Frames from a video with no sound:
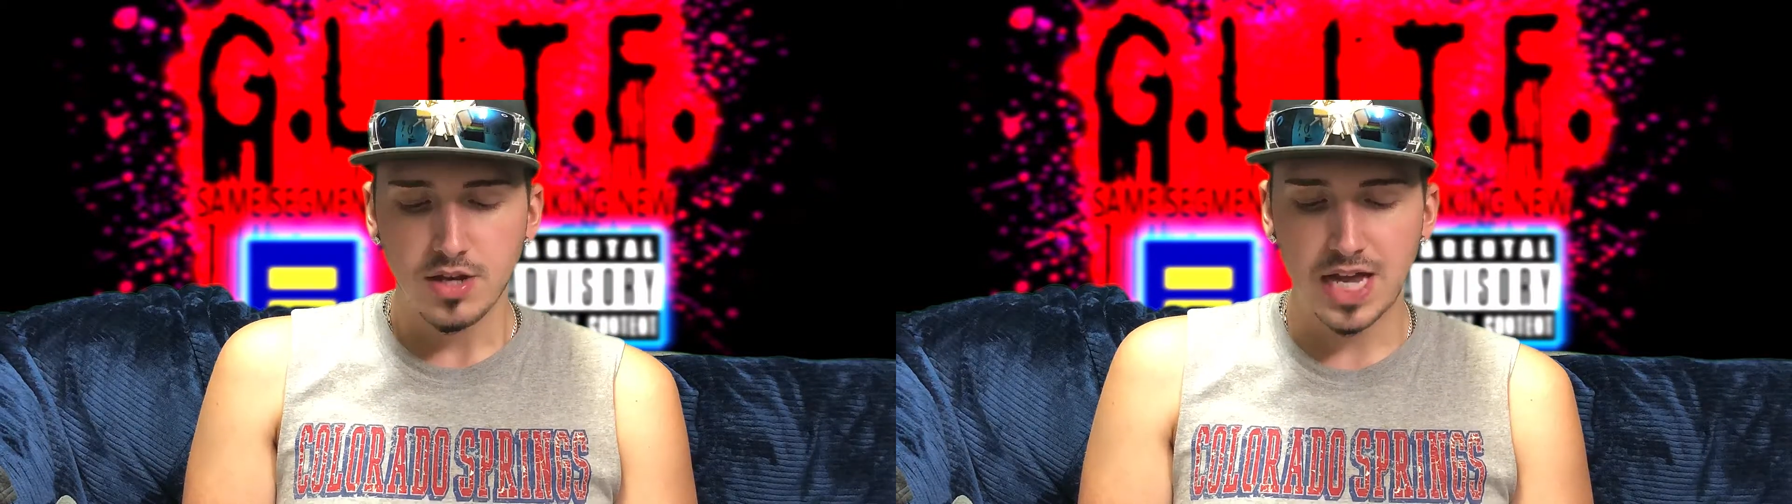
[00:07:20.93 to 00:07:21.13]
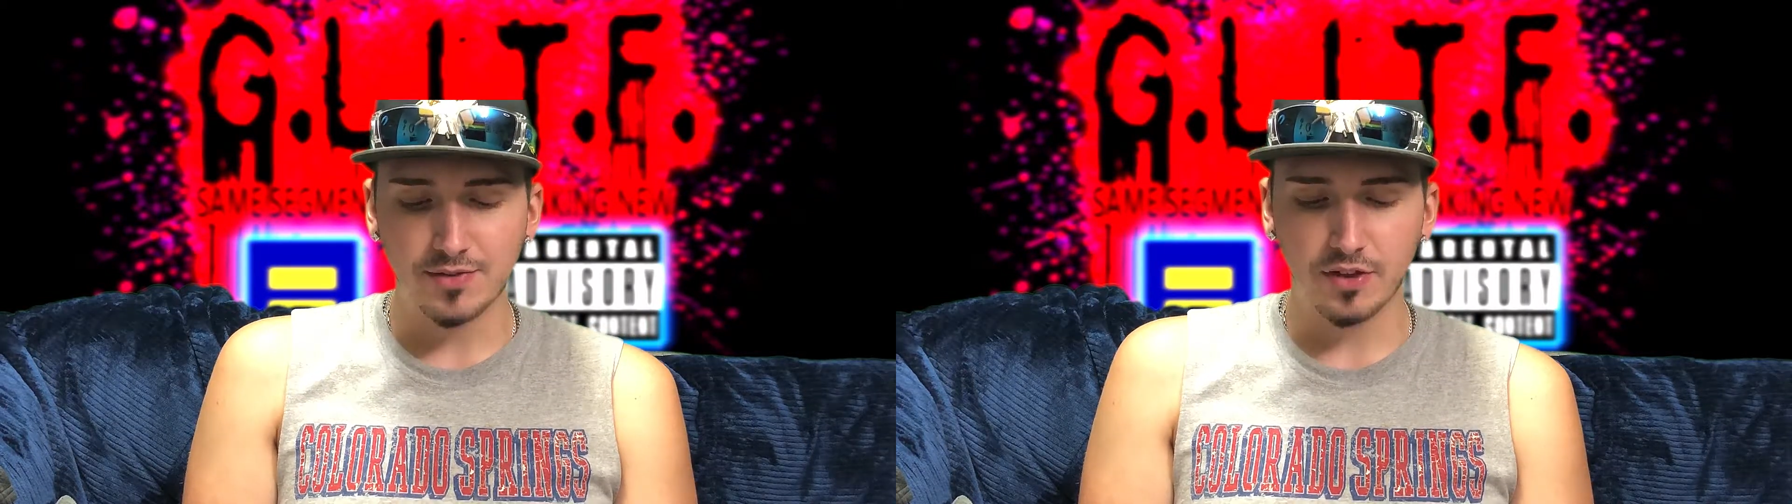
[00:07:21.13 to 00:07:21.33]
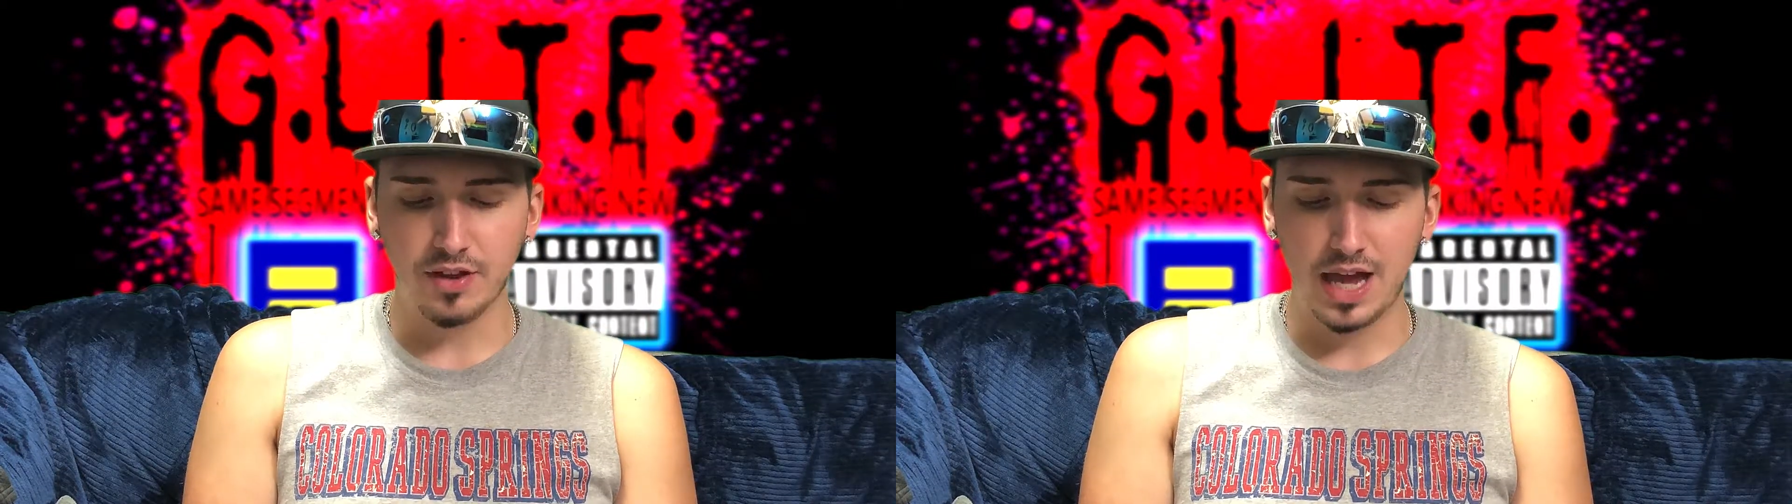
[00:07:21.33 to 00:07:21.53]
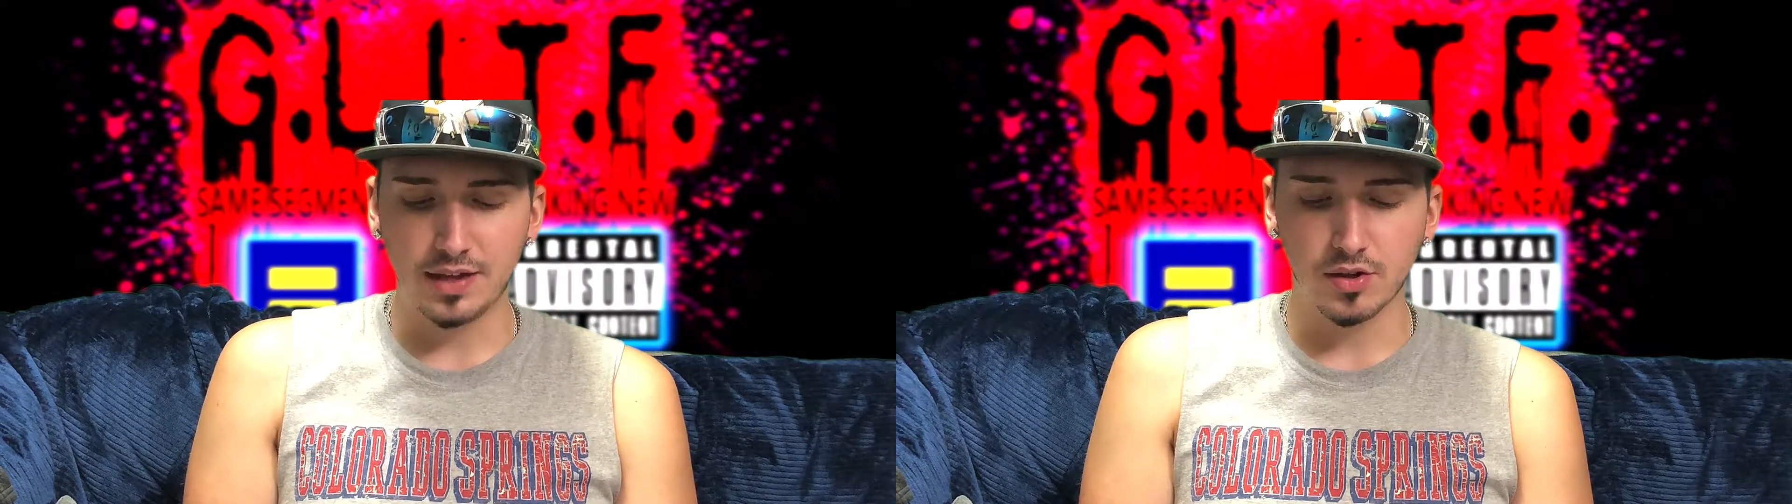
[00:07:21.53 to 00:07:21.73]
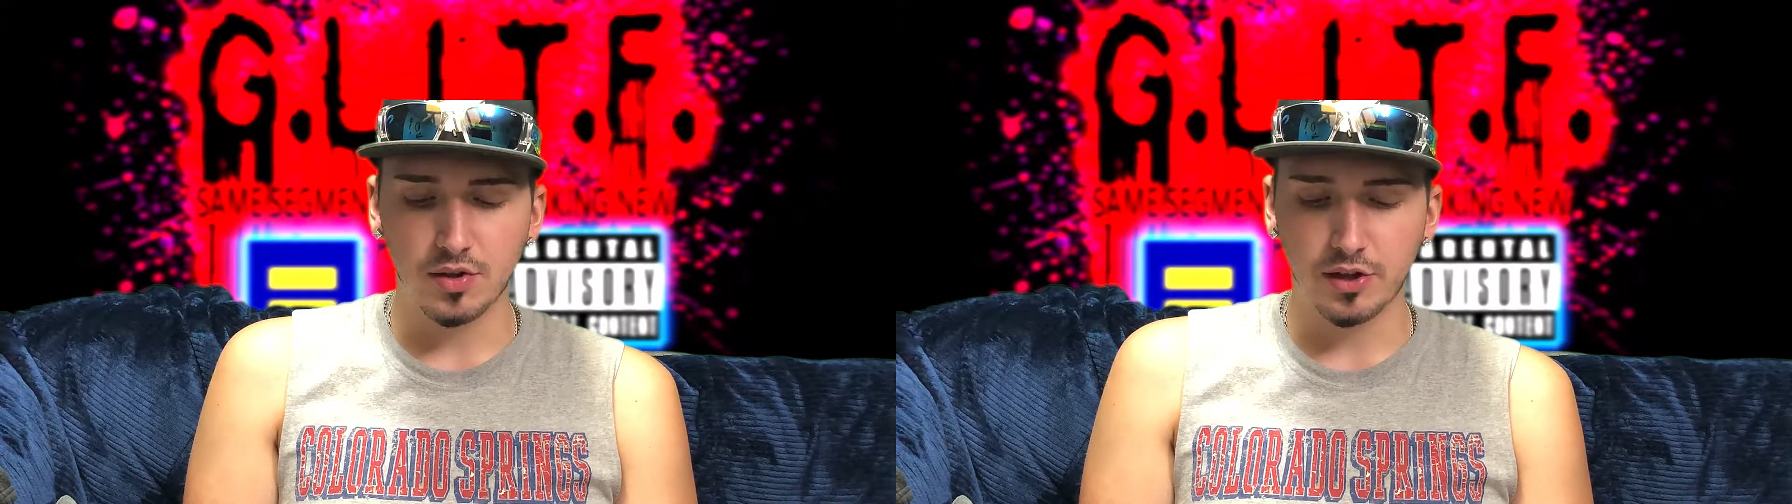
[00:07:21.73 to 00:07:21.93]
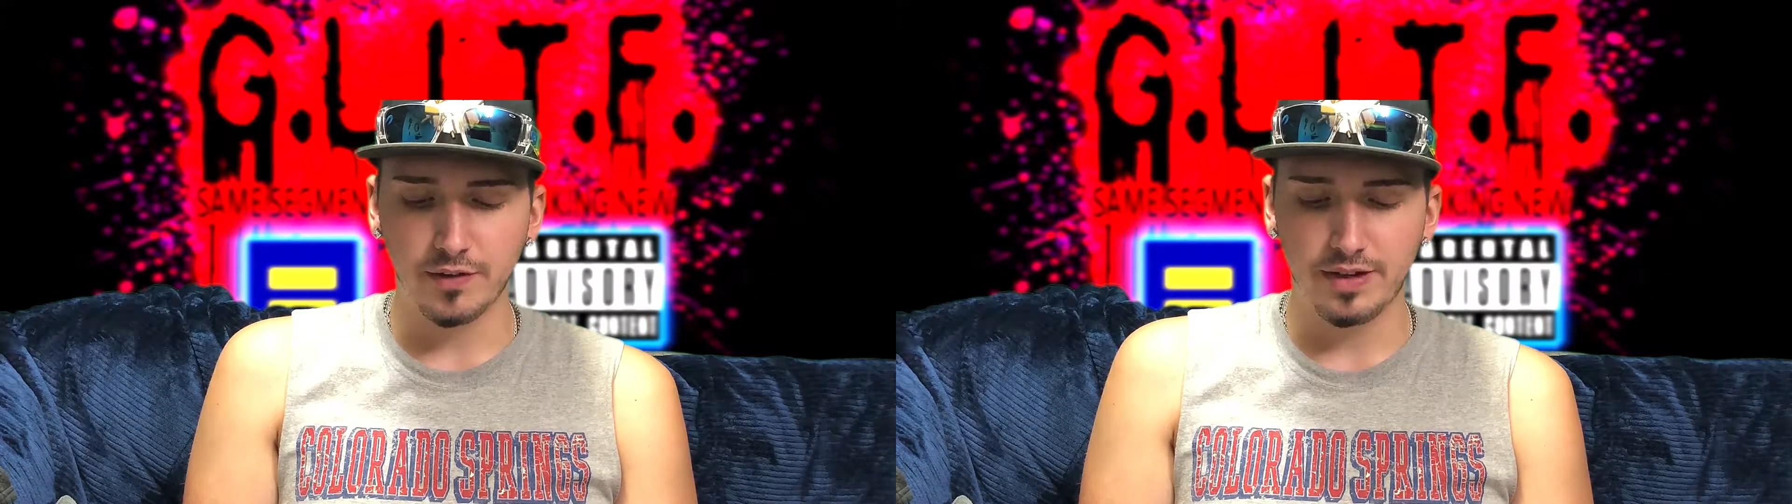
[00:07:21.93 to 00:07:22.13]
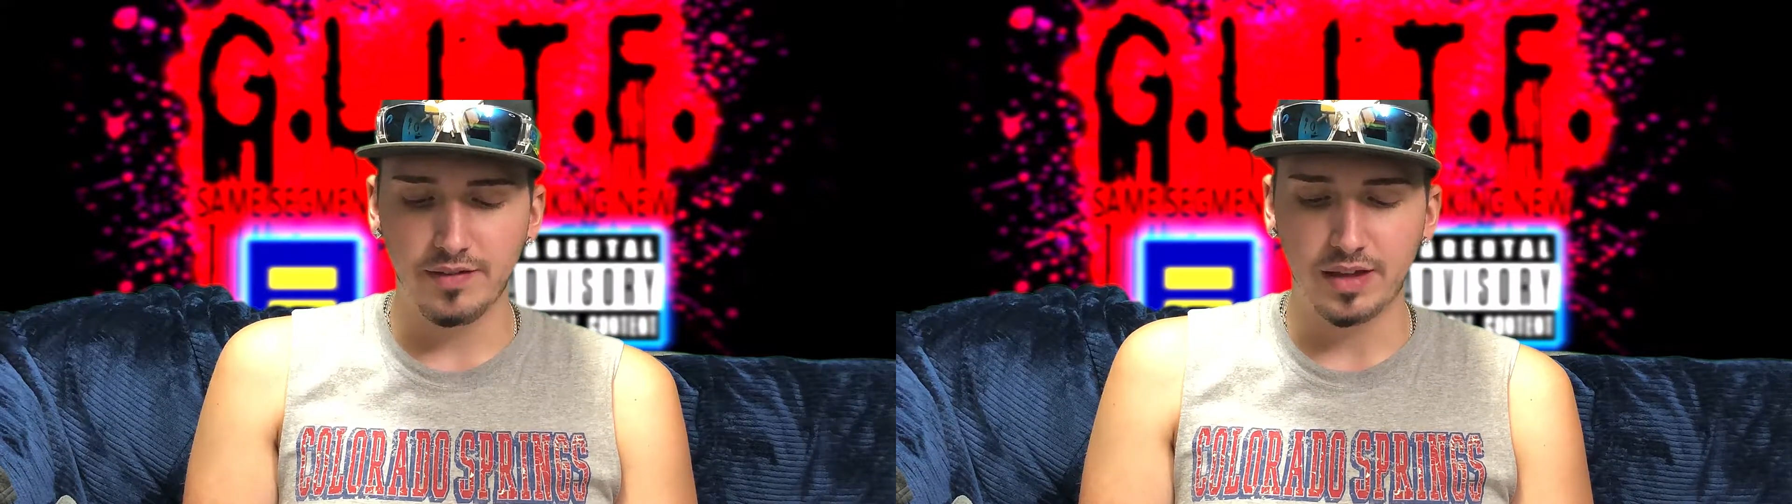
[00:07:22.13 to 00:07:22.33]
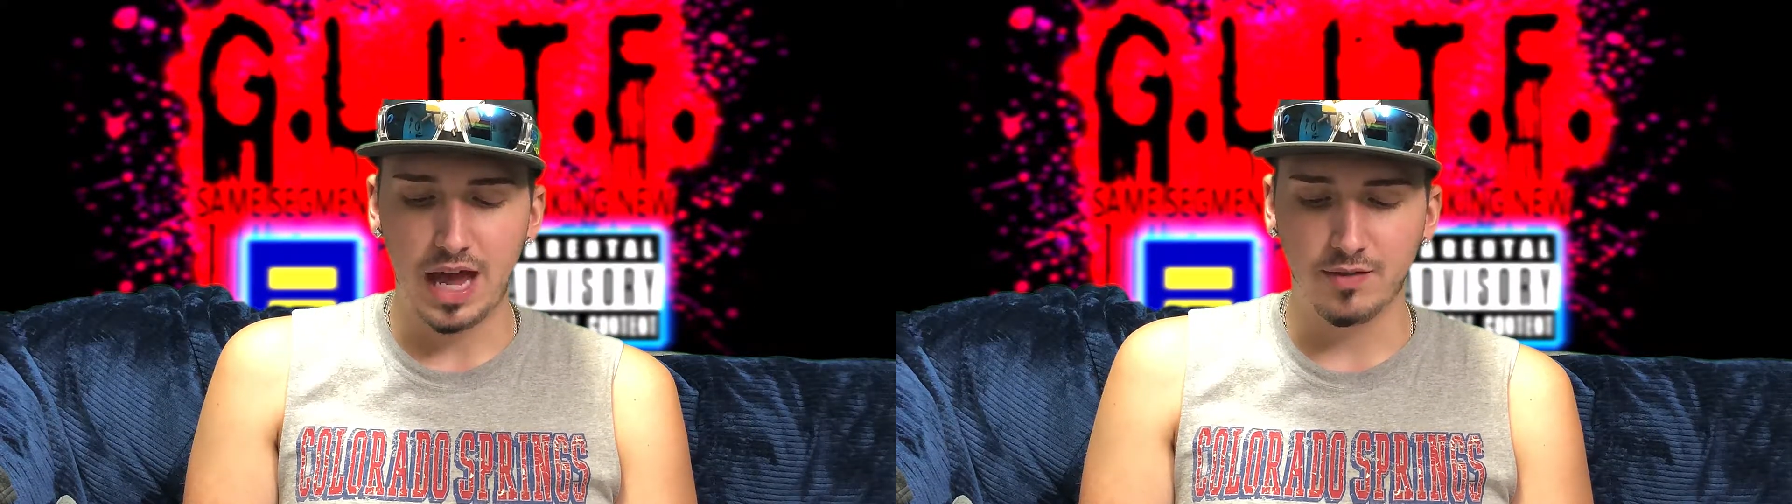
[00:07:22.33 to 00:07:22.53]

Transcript: Nevertheless, conservatives